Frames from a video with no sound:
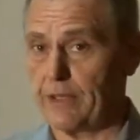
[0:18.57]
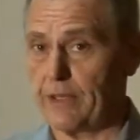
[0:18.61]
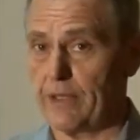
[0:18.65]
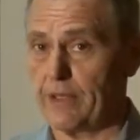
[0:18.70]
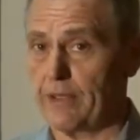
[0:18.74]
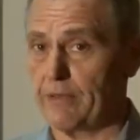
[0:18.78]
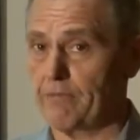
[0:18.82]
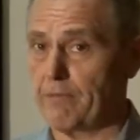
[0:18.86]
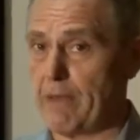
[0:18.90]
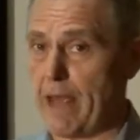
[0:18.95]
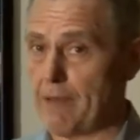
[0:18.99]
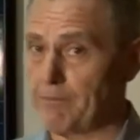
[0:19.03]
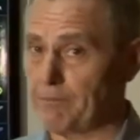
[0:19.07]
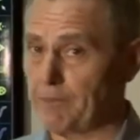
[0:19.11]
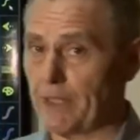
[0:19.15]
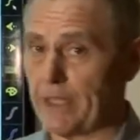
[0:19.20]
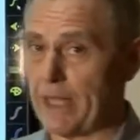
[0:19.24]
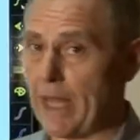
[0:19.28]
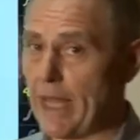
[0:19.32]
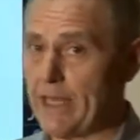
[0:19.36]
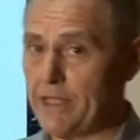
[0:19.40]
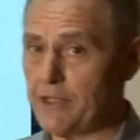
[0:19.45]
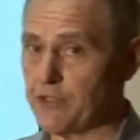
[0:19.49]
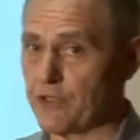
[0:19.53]

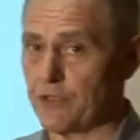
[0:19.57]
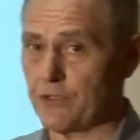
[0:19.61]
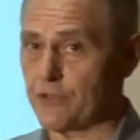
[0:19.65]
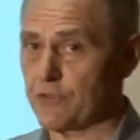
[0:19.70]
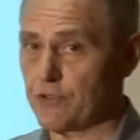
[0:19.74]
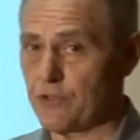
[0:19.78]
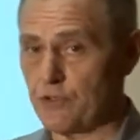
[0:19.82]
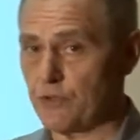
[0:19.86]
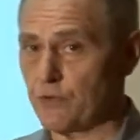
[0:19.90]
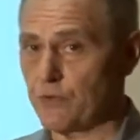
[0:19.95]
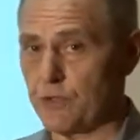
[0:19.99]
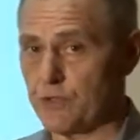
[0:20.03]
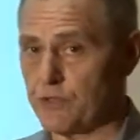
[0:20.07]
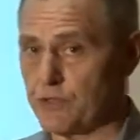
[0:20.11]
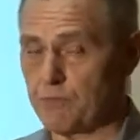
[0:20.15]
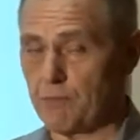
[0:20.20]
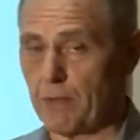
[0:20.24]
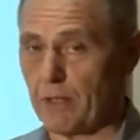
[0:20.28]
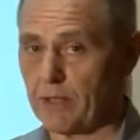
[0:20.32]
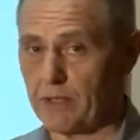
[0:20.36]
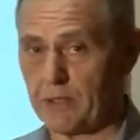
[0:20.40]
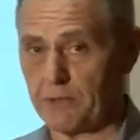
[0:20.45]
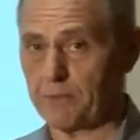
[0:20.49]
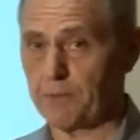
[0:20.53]
applications to which
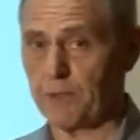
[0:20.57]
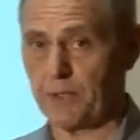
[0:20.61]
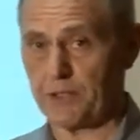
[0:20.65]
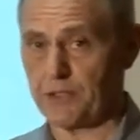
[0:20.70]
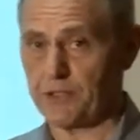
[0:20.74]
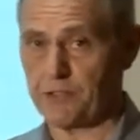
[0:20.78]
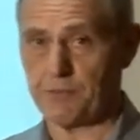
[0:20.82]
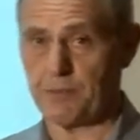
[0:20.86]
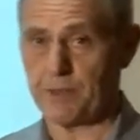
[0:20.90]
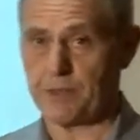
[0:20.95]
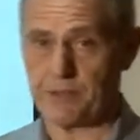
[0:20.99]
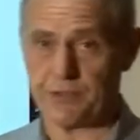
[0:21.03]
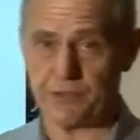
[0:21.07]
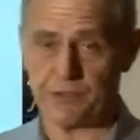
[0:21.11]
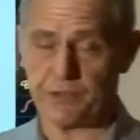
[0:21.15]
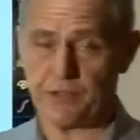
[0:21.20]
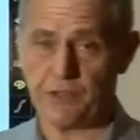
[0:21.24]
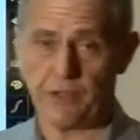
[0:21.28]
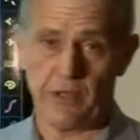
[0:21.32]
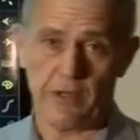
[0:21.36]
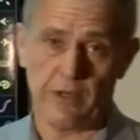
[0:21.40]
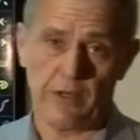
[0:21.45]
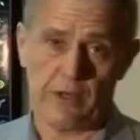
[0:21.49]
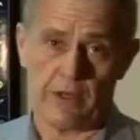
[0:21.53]
market participants
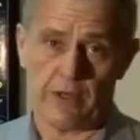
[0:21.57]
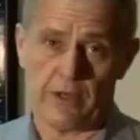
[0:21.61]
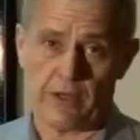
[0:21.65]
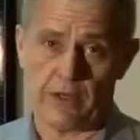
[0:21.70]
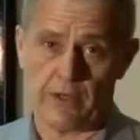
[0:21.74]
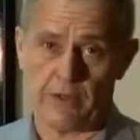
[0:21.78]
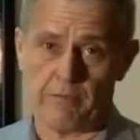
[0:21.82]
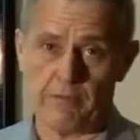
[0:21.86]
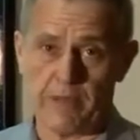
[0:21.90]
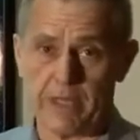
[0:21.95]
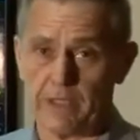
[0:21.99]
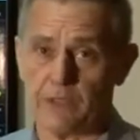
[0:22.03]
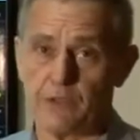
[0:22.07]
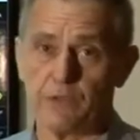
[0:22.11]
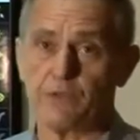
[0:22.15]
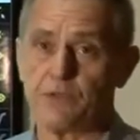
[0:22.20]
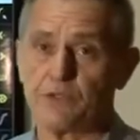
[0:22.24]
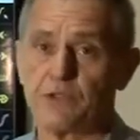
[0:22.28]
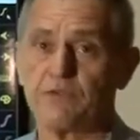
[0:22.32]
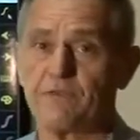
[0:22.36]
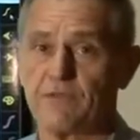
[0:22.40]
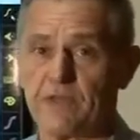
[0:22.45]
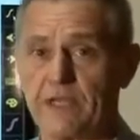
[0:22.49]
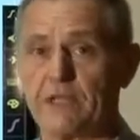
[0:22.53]
make
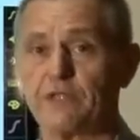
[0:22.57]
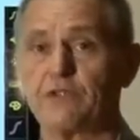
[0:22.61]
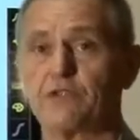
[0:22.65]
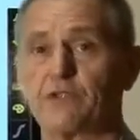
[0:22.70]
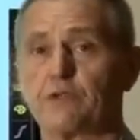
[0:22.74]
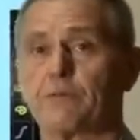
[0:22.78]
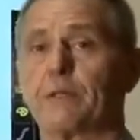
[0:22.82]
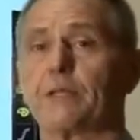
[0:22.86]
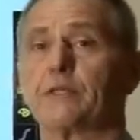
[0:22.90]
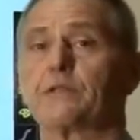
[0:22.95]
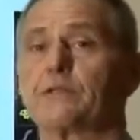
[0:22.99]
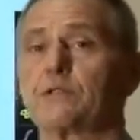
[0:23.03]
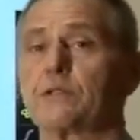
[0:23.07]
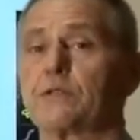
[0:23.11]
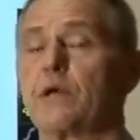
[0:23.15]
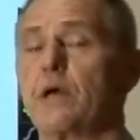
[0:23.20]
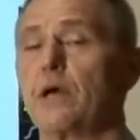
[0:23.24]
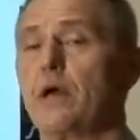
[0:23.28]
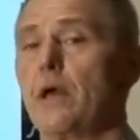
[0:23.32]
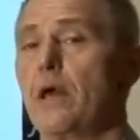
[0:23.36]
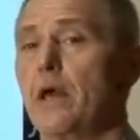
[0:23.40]
use of the instruments,